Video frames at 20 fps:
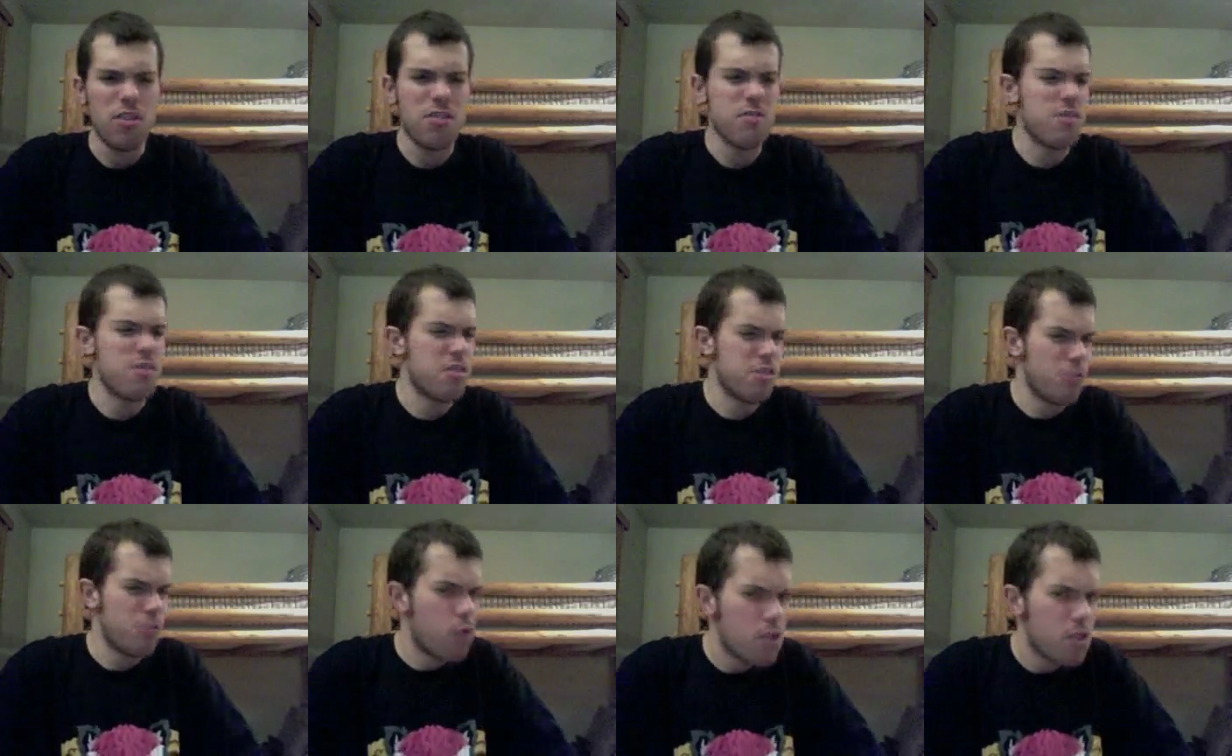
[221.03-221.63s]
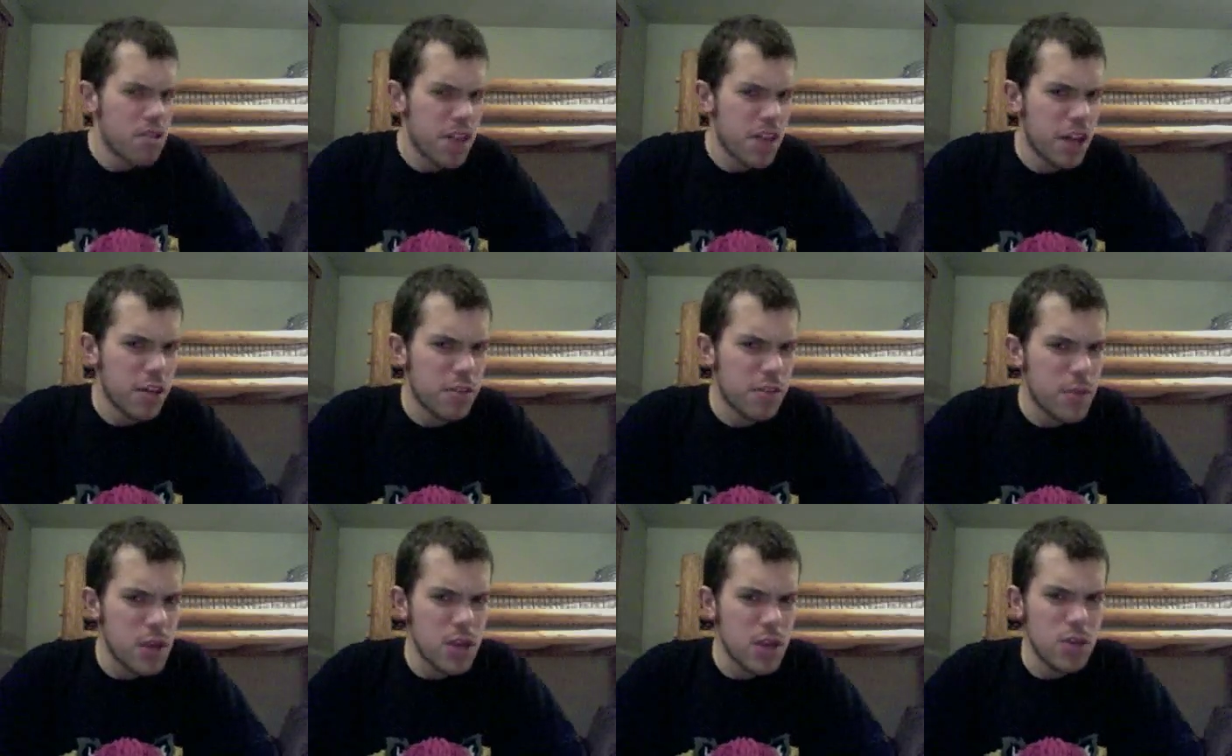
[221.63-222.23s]
There's a sword
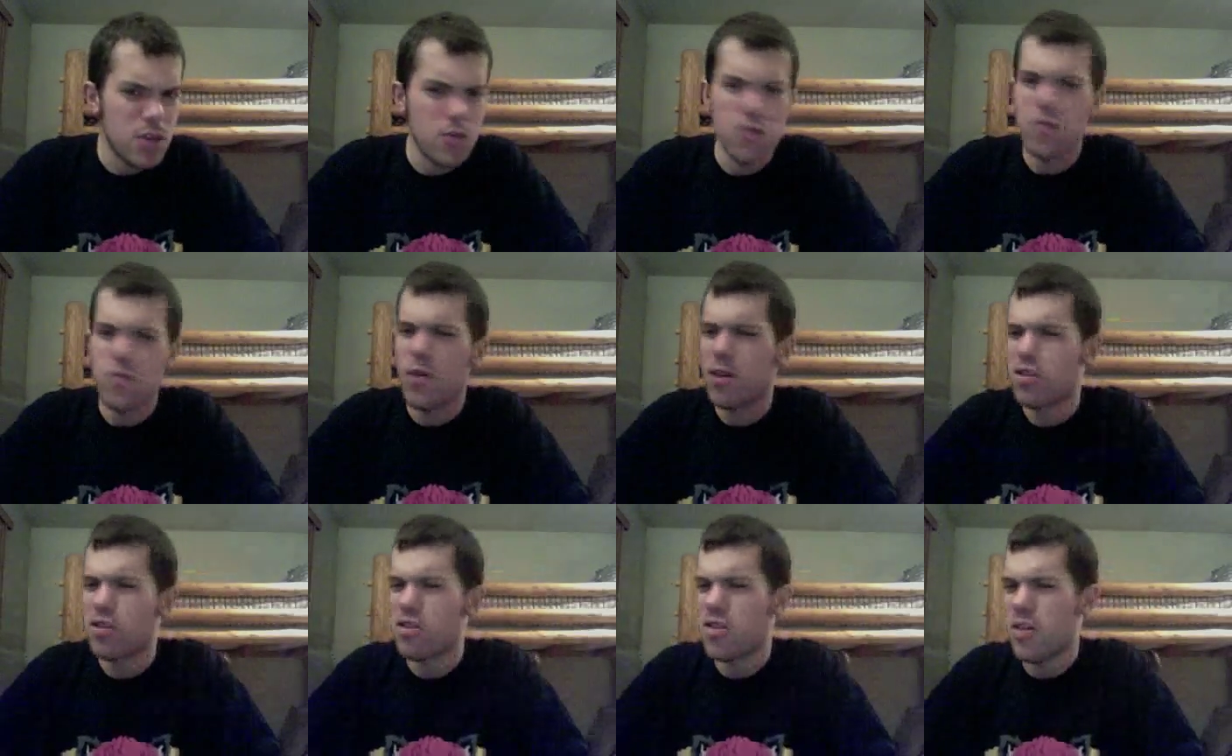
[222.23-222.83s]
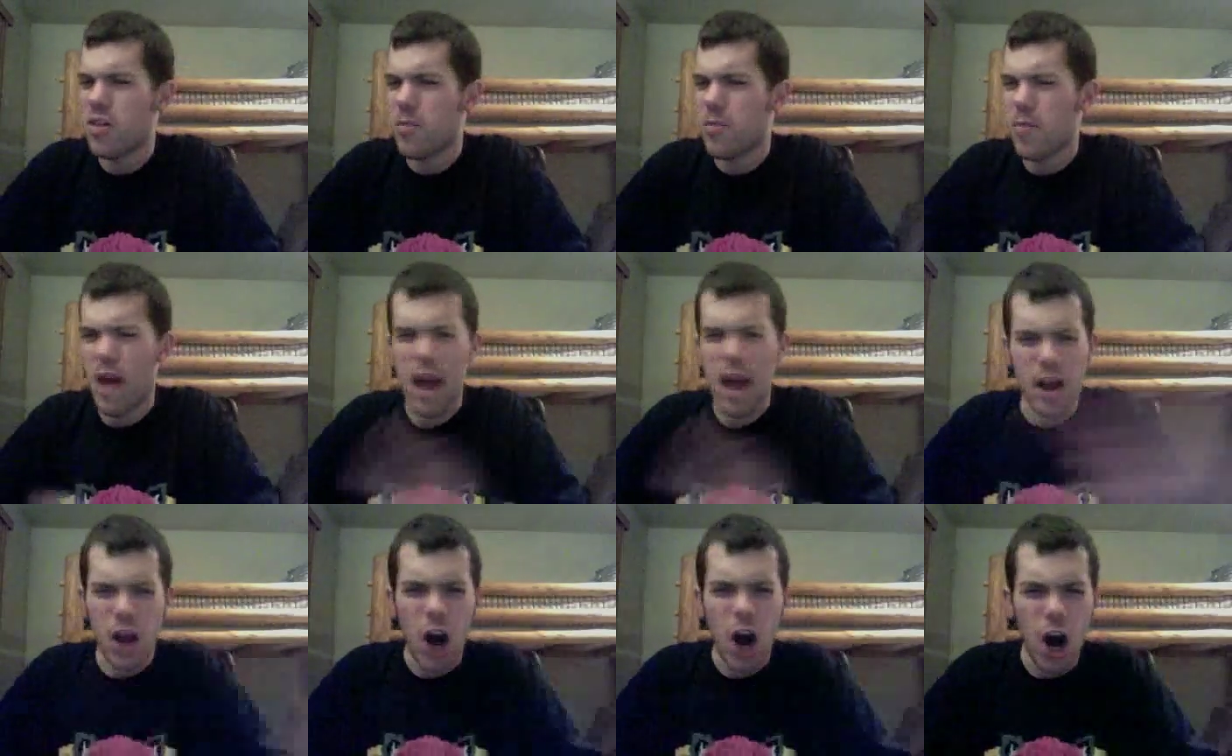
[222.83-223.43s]
salesman who wants them
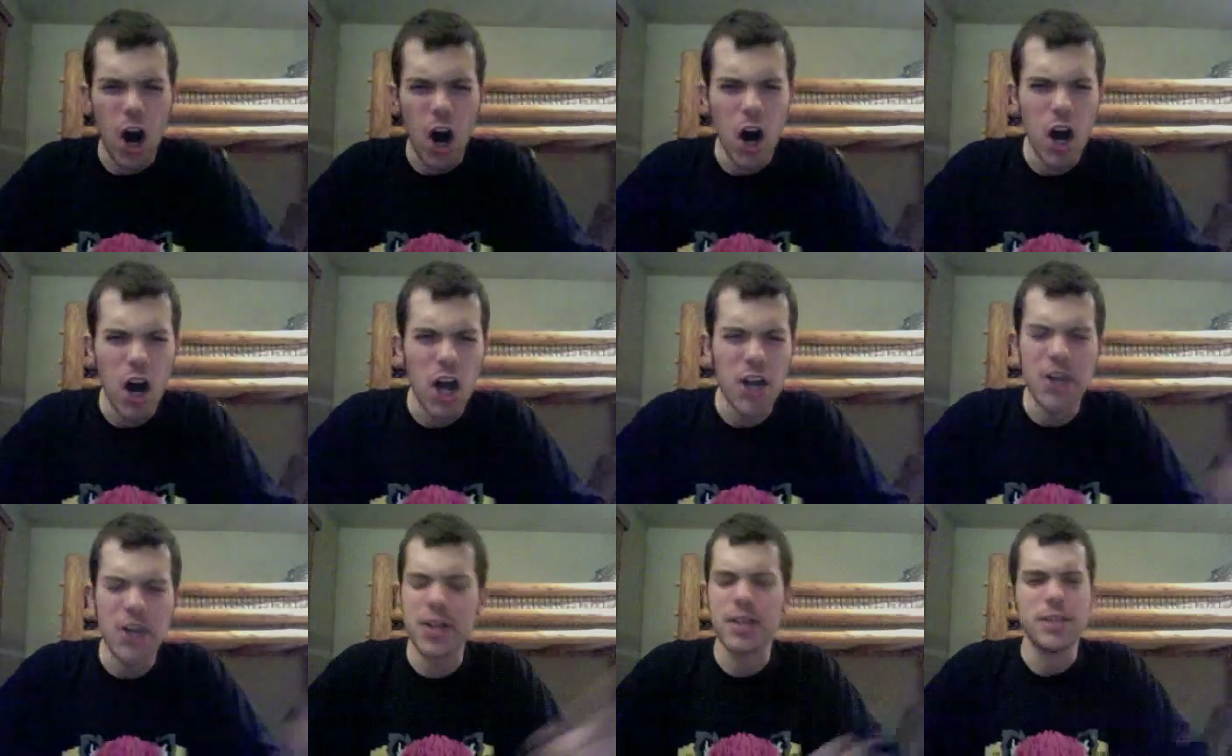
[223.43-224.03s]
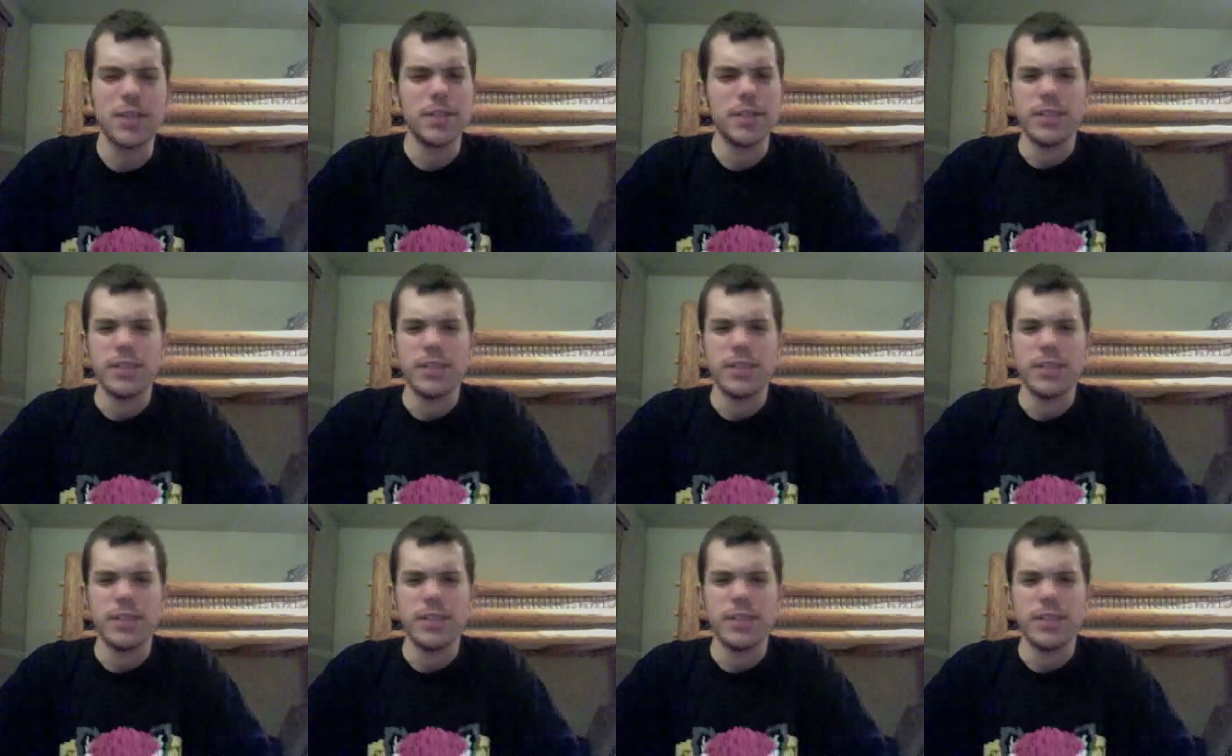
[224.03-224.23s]
gone.